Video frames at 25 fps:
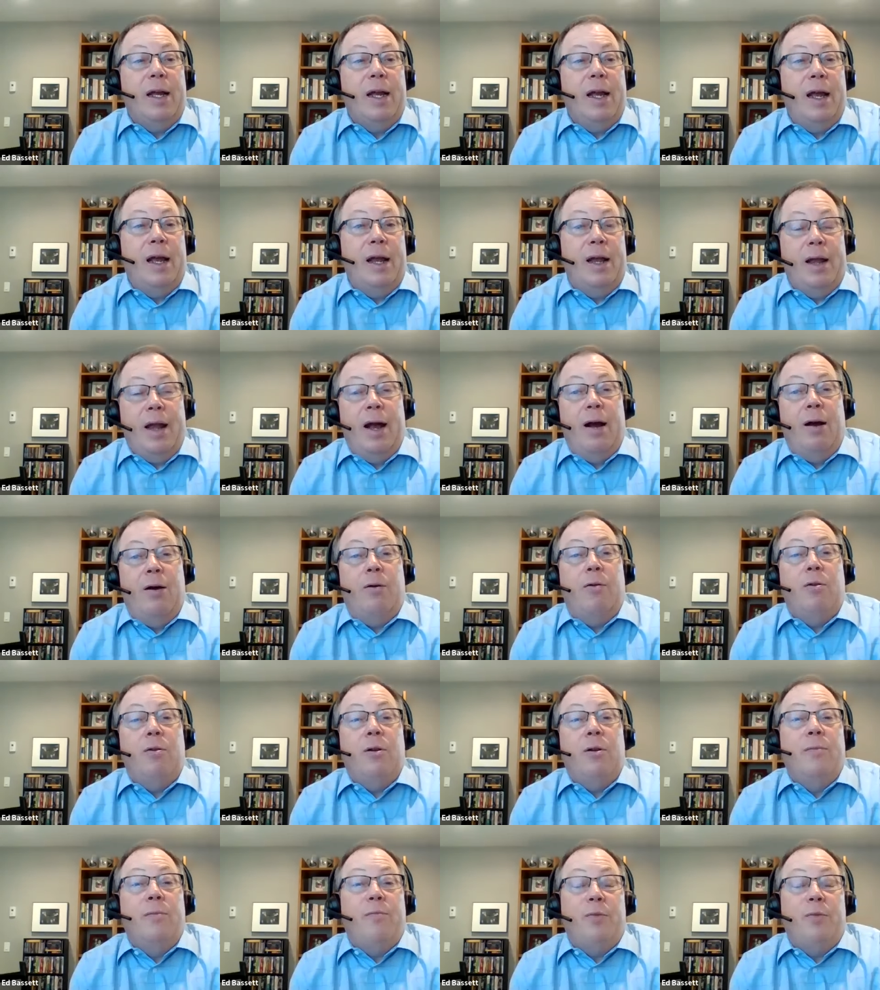and now
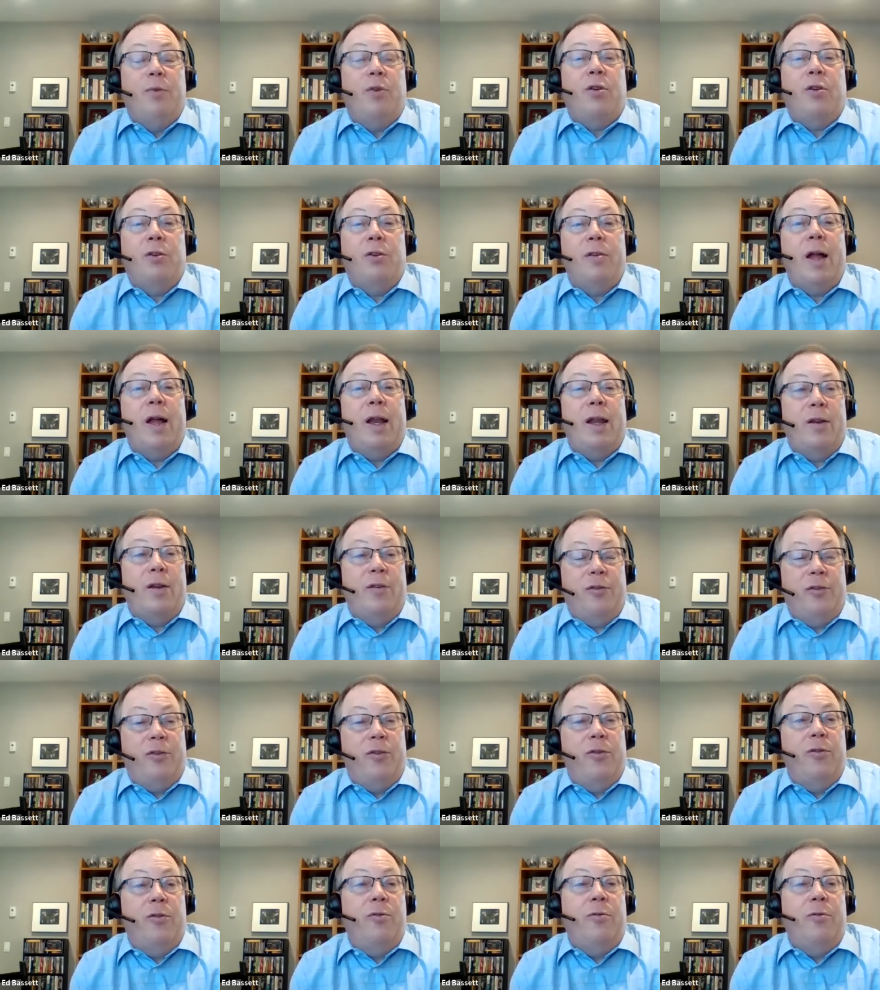turn that
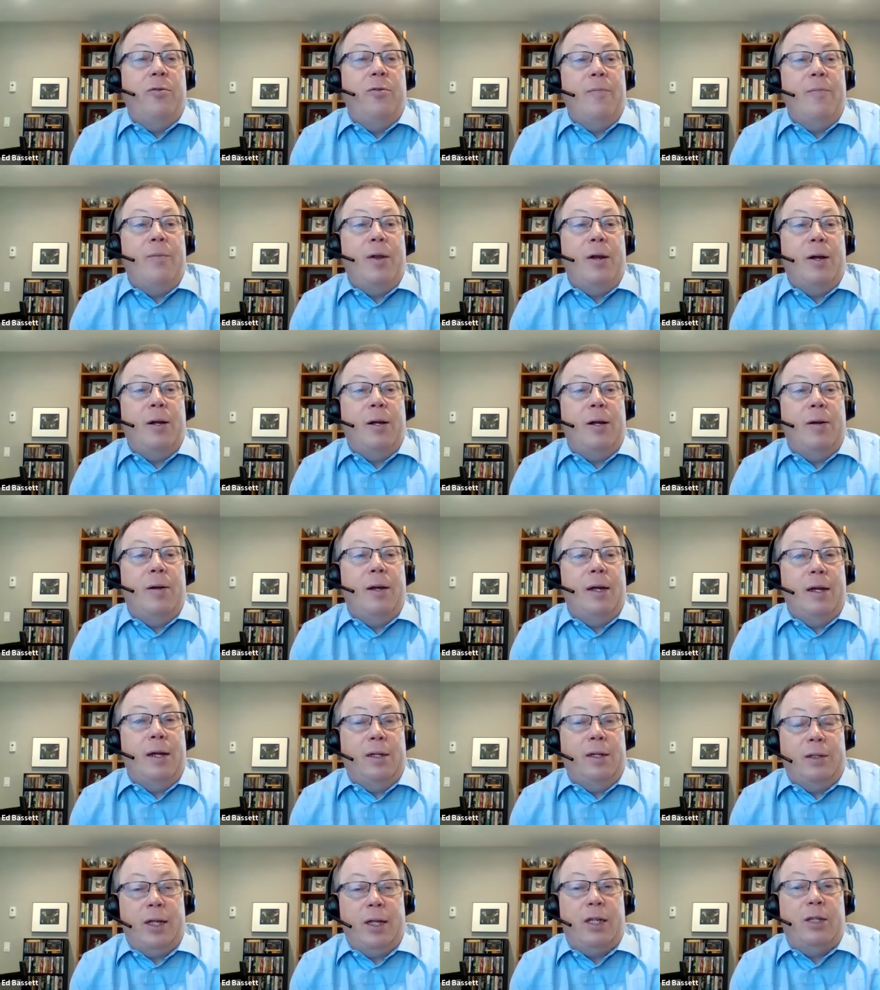into uh,
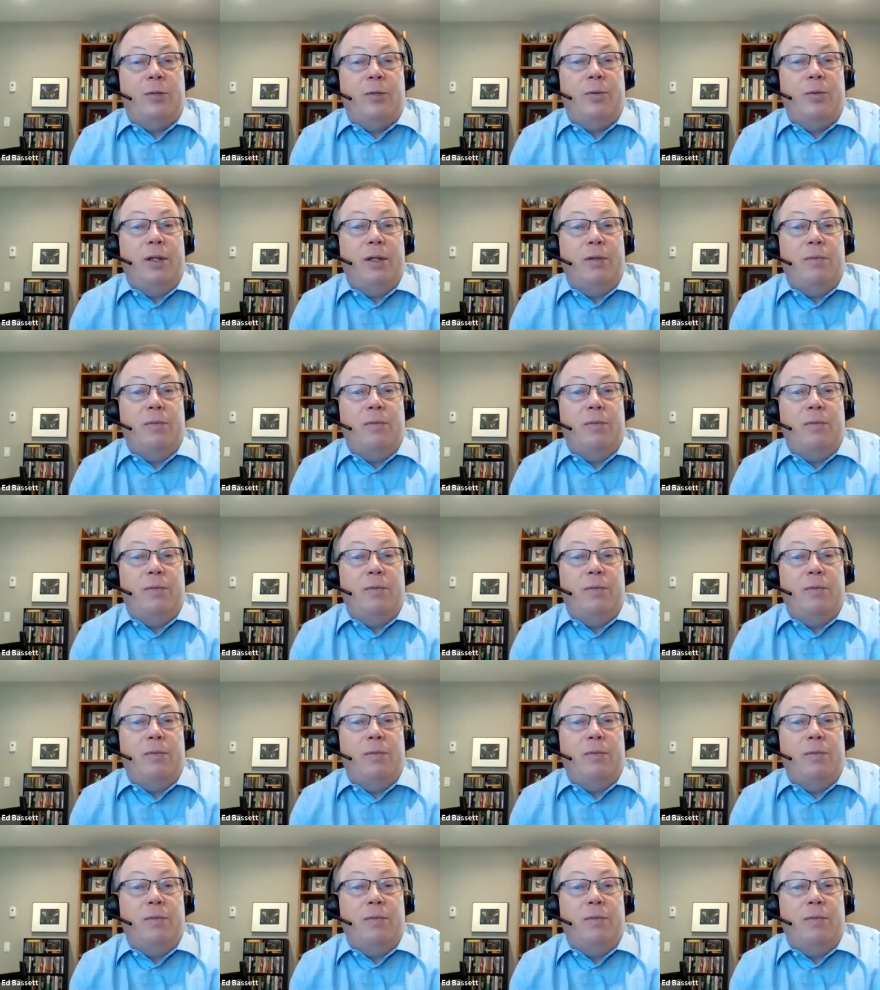an assessment